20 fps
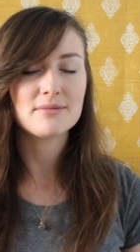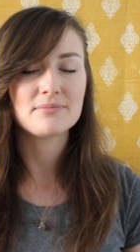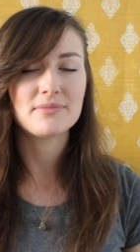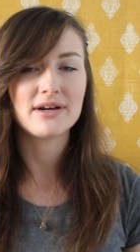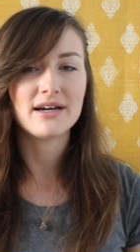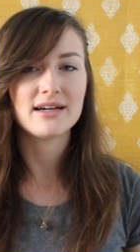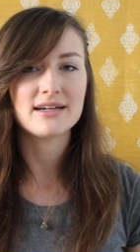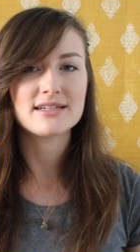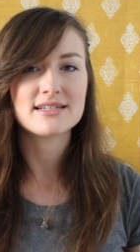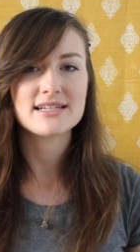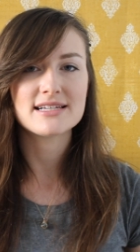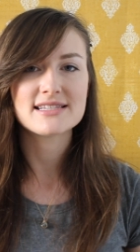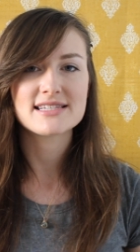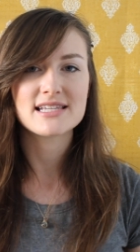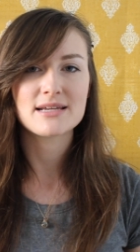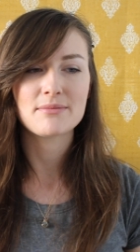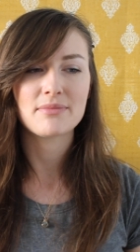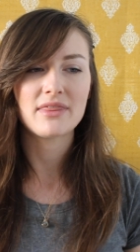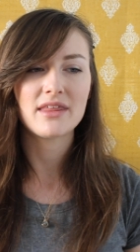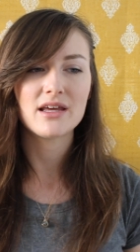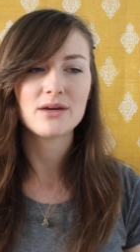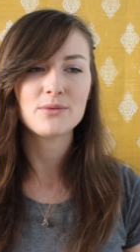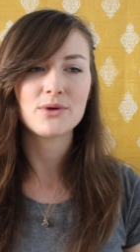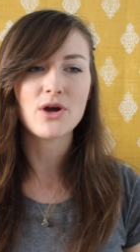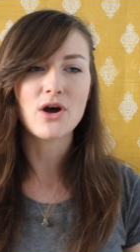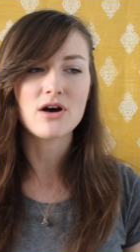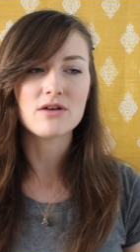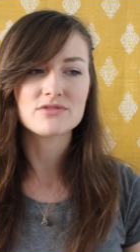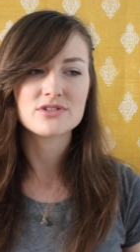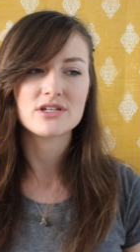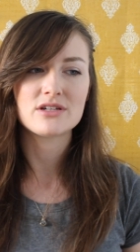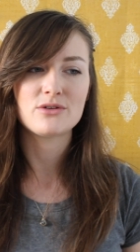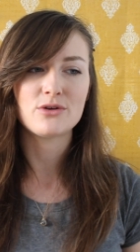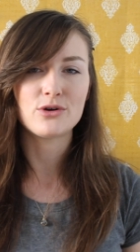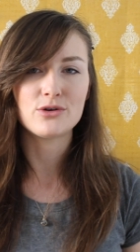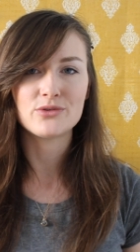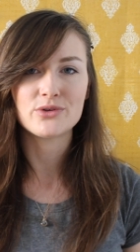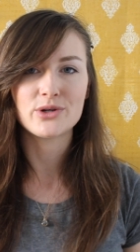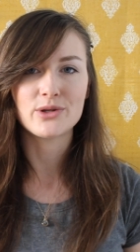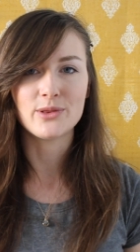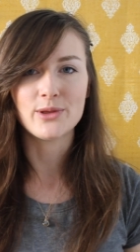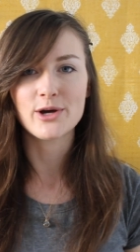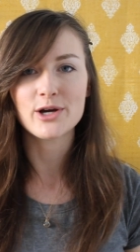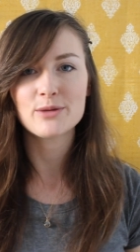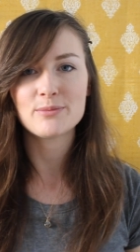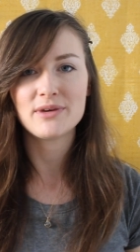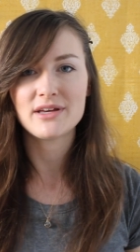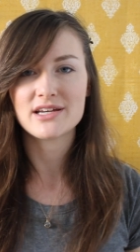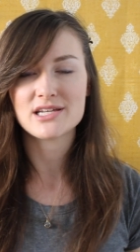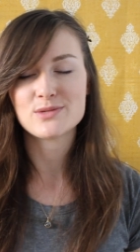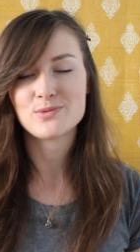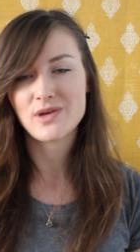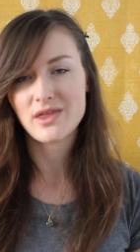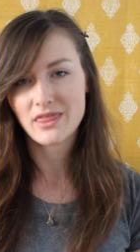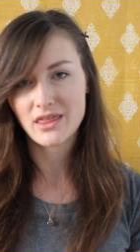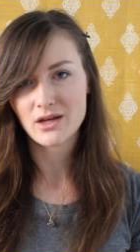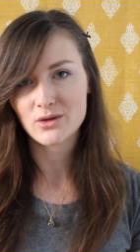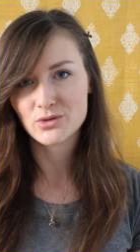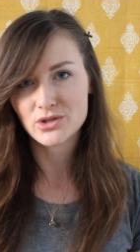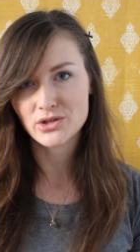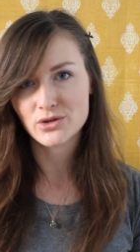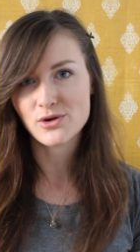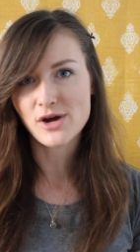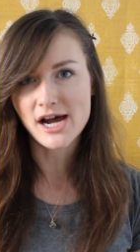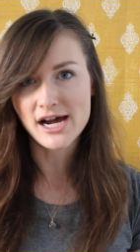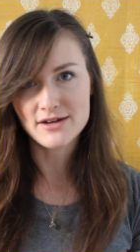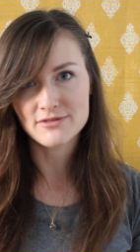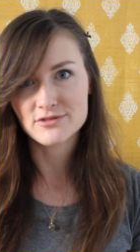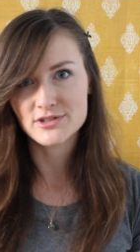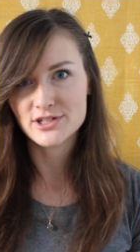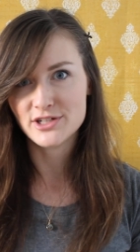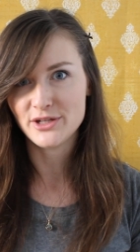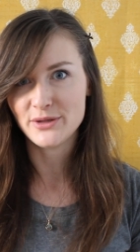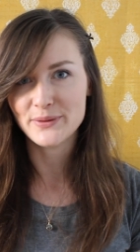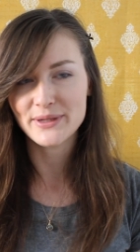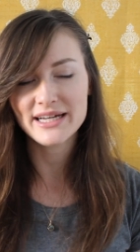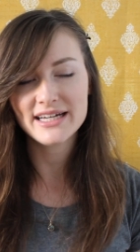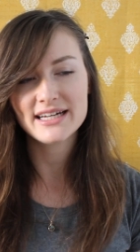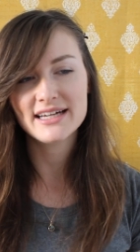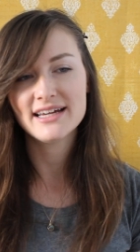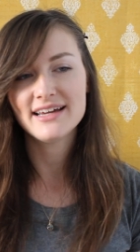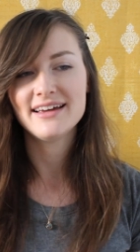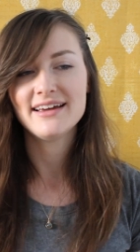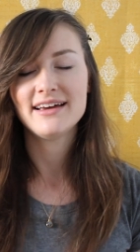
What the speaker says: but it's something we often overlook because we think we don't have to do it.